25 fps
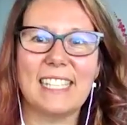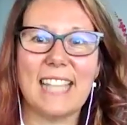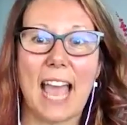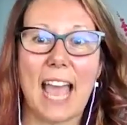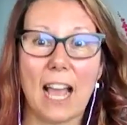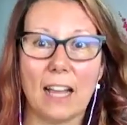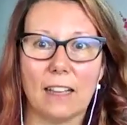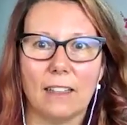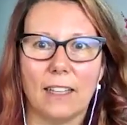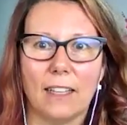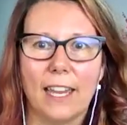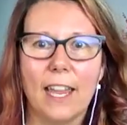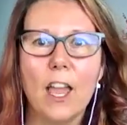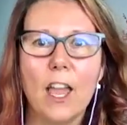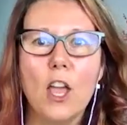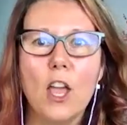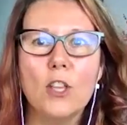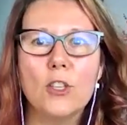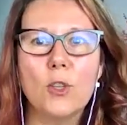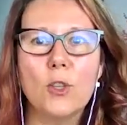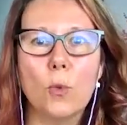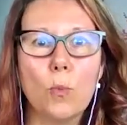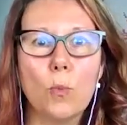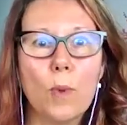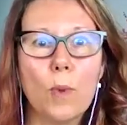exactly
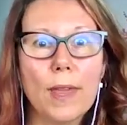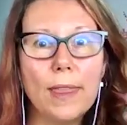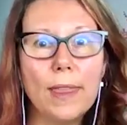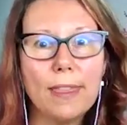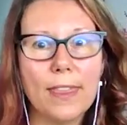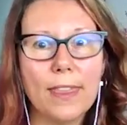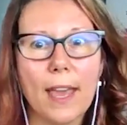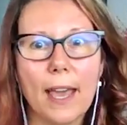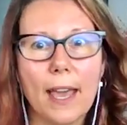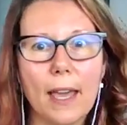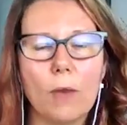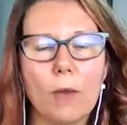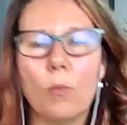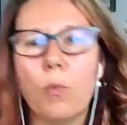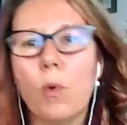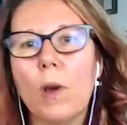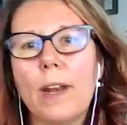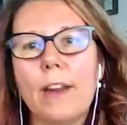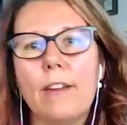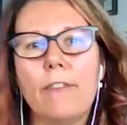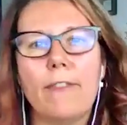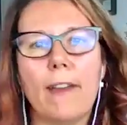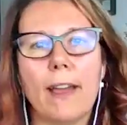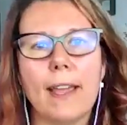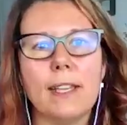so with that
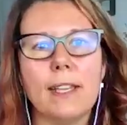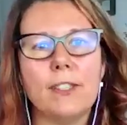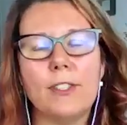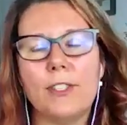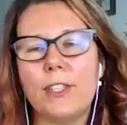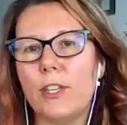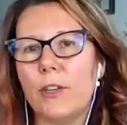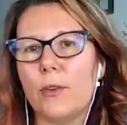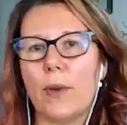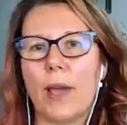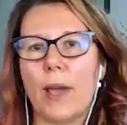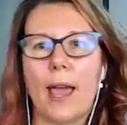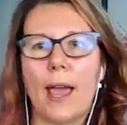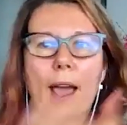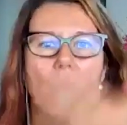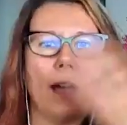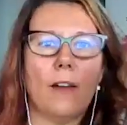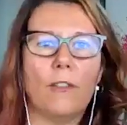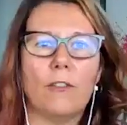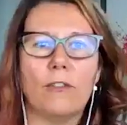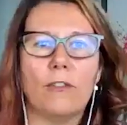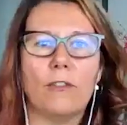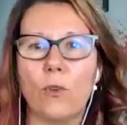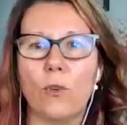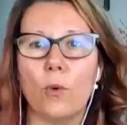what advice do you
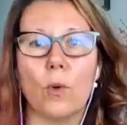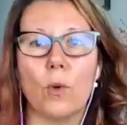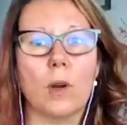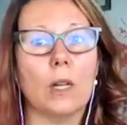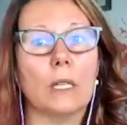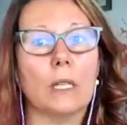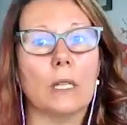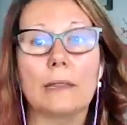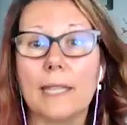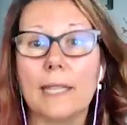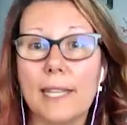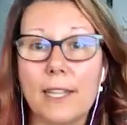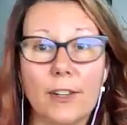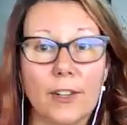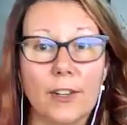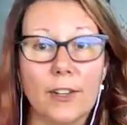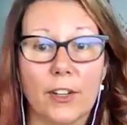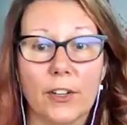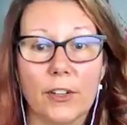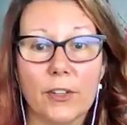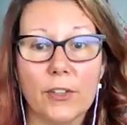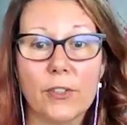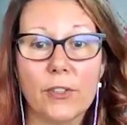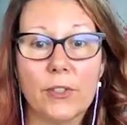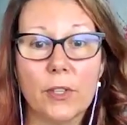have for
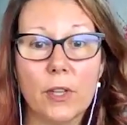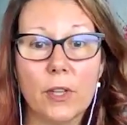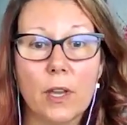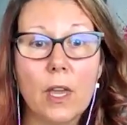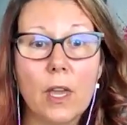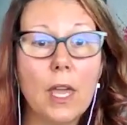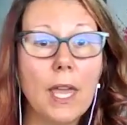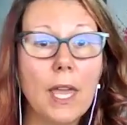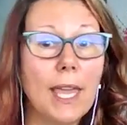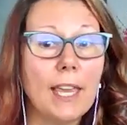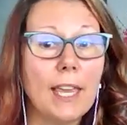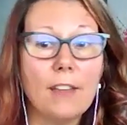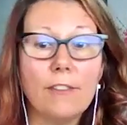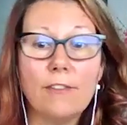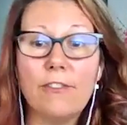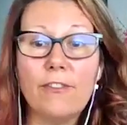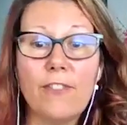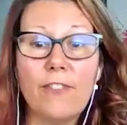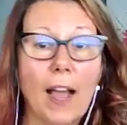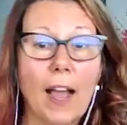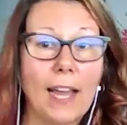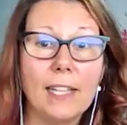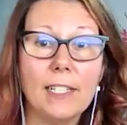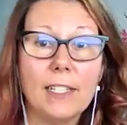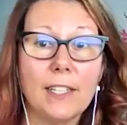leaders in
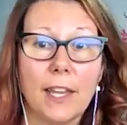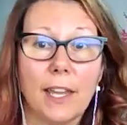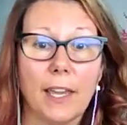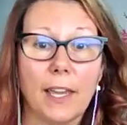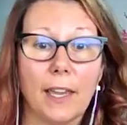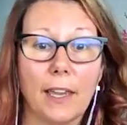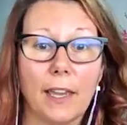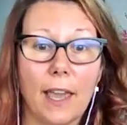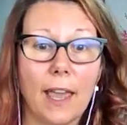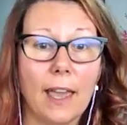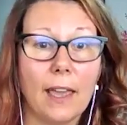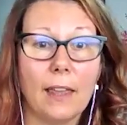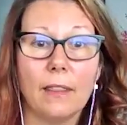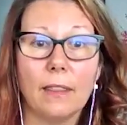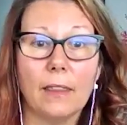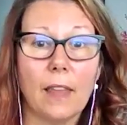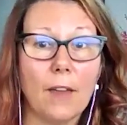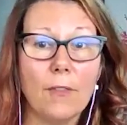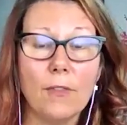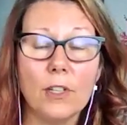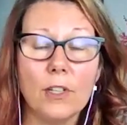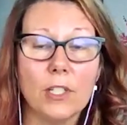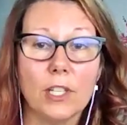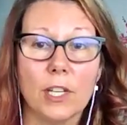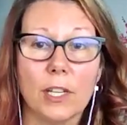finding and
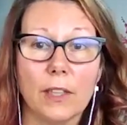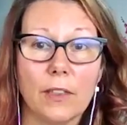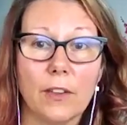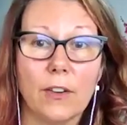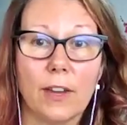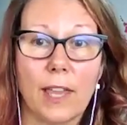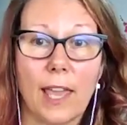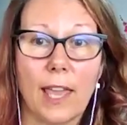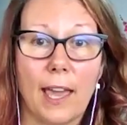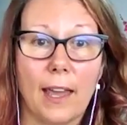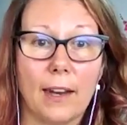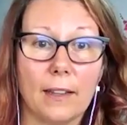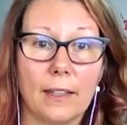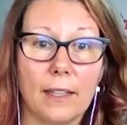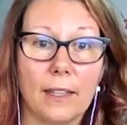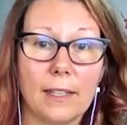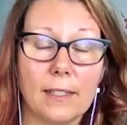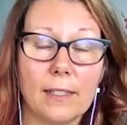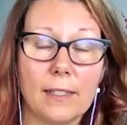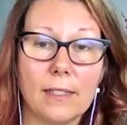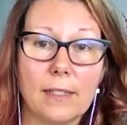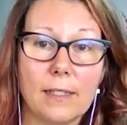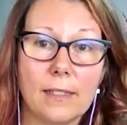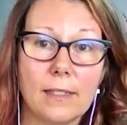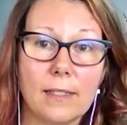leveraging their
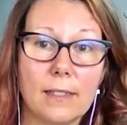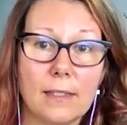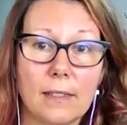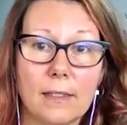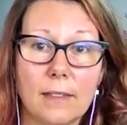catalysts